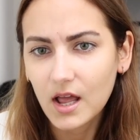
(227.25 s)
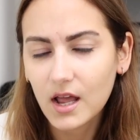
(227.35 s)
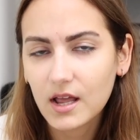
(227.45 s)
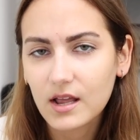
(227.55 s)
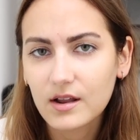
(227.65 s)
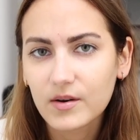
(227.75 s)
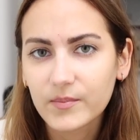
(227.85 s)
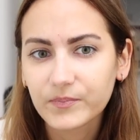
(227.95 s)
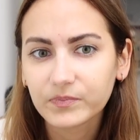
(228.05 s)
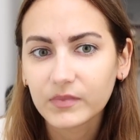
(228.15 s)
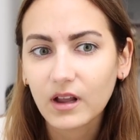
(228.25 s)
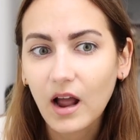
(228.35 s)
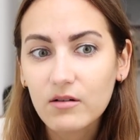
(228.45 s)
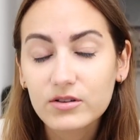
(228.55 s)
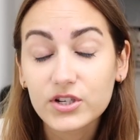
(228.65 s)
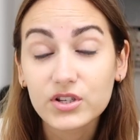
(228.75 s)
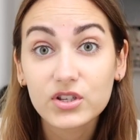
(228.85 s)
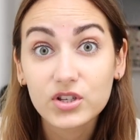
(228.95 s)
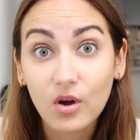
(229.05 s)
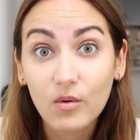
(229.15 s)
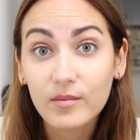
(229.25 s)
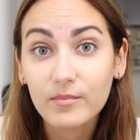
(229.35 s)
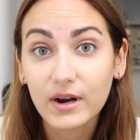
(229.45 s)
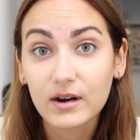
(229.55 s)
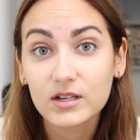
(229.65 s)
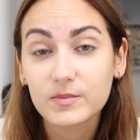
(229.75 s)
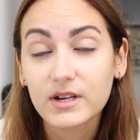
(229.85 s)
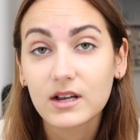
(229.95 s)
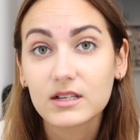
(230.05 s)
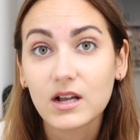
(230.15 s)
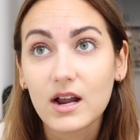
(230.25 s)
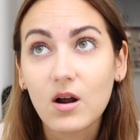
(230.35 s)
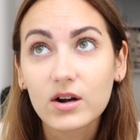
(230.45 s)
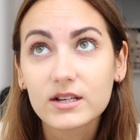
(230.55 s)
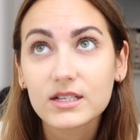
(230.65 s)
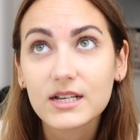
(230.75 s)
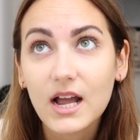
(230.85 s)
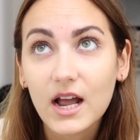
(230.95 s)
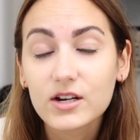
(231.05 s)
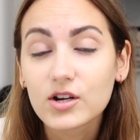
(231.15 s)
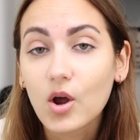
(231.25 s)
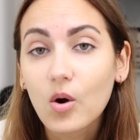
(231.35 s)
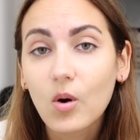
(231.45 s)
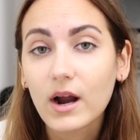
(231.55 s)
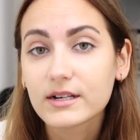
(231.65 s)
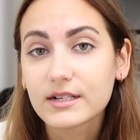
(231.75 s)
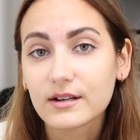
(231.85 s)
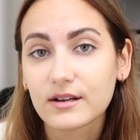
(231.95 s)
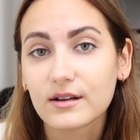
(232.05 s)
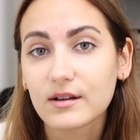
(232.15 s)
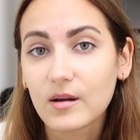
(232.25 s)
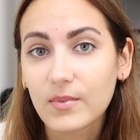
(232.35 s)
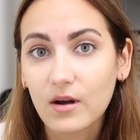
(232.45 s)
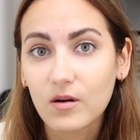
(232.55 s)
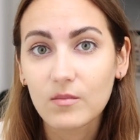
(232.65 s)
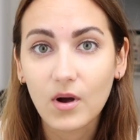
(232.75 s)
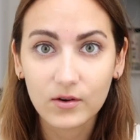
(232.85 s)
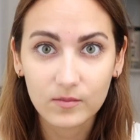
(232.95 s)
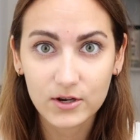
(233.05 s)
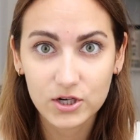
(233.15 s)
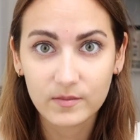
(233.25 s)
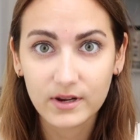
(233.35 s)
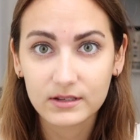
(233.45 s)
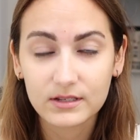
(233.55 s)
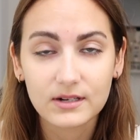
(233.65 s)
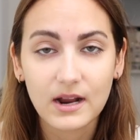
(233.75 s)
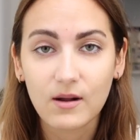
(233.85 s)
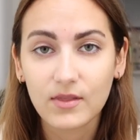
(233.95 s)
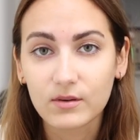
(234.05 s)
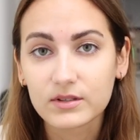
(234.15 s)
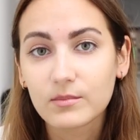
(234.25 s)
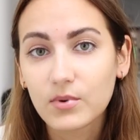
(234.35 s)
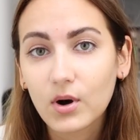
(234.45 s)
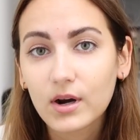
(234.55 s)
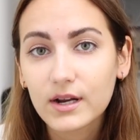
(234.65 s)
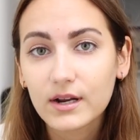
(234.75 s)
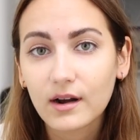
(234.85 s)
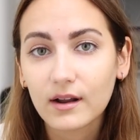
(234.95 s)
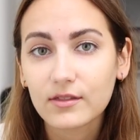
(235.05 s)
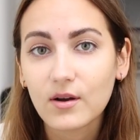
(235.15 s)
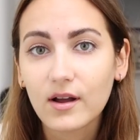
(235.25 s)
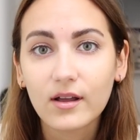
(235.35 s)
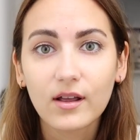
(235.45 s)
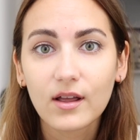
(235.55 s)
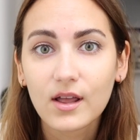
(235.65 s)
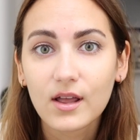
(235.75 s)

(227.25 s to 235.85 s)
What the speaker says: And I was just so embarrassed because I honestly had no idea about model measurements and how that was important. I thought